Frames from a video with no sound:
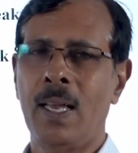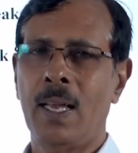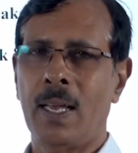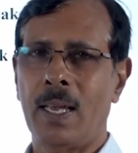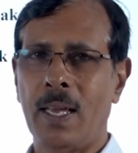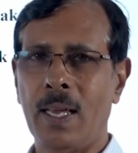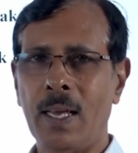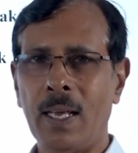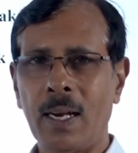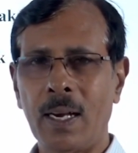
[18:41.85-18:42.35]

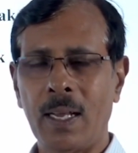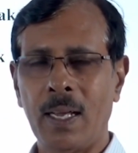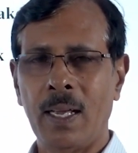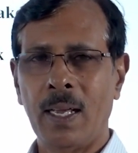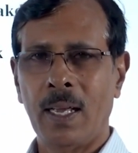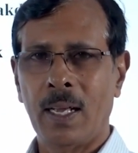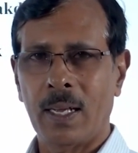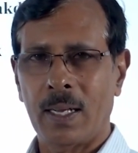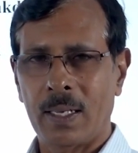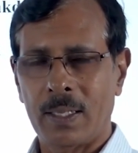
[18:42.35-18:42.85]
Here
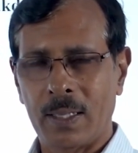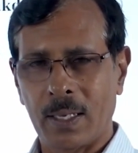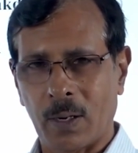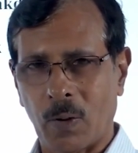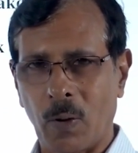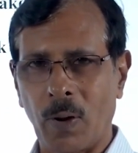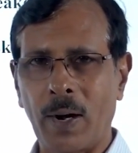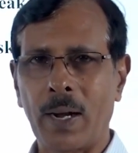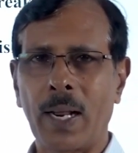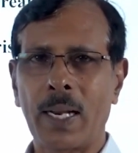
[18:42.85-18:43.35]
the
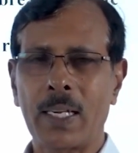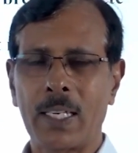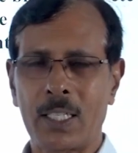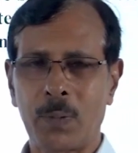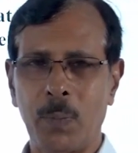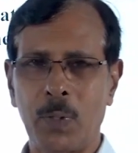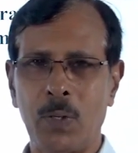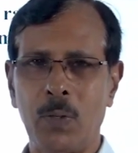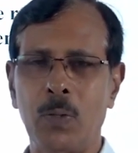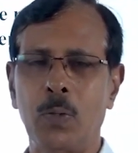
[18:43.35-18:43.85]
contract
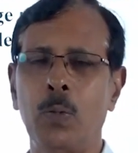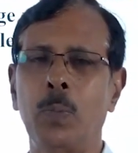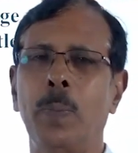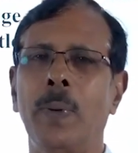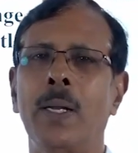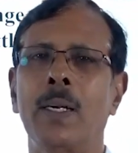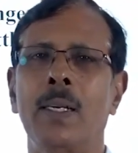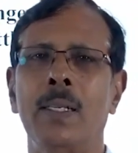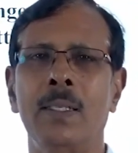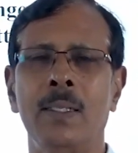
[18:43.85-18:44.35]
is between two
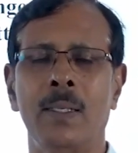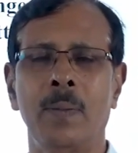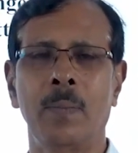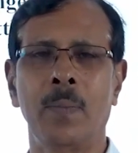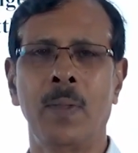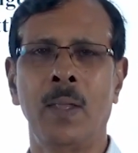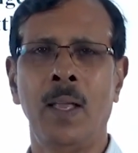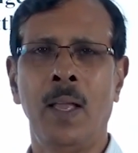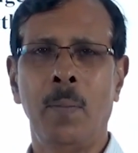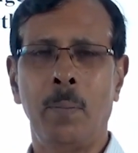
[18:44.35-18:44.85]
parties,
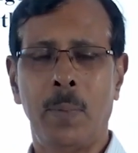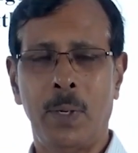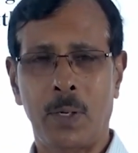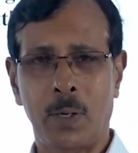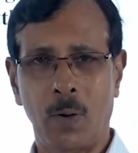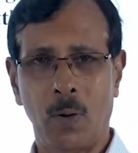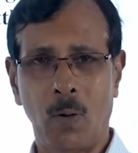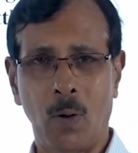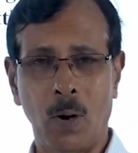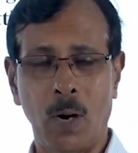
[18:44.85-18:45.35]
but
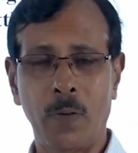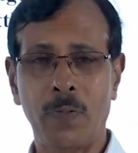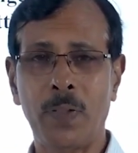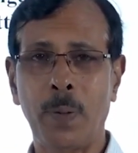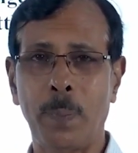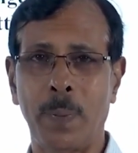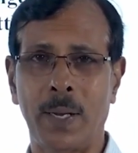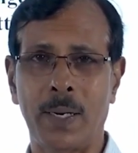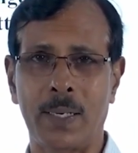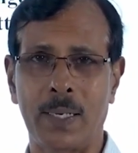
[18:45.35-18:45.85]
one of
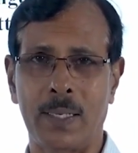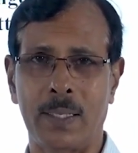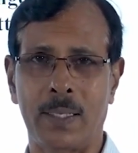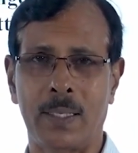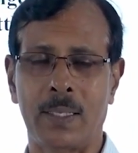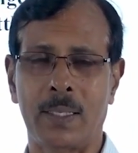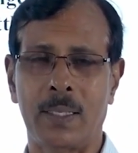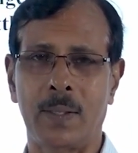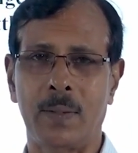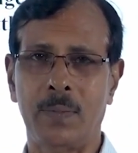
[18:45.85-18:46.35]
the
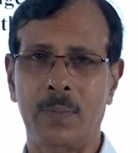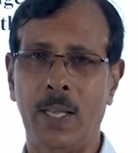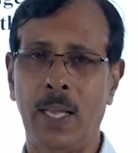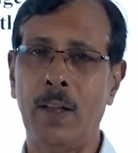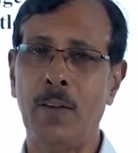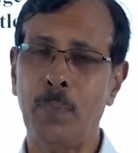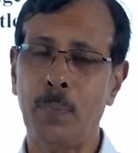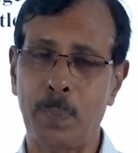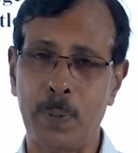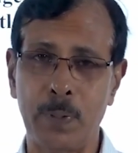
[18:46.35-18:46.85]
parties, they
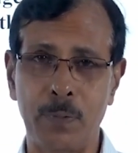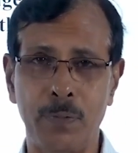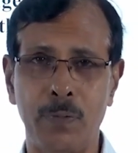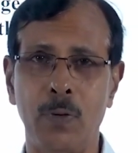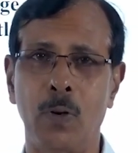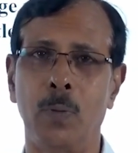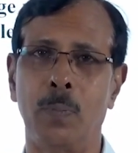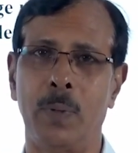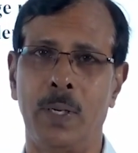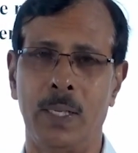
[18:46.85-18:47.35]
have
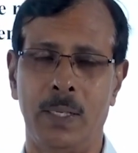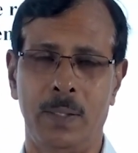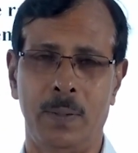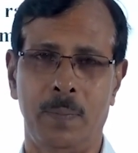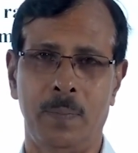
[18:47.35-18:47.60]
performed.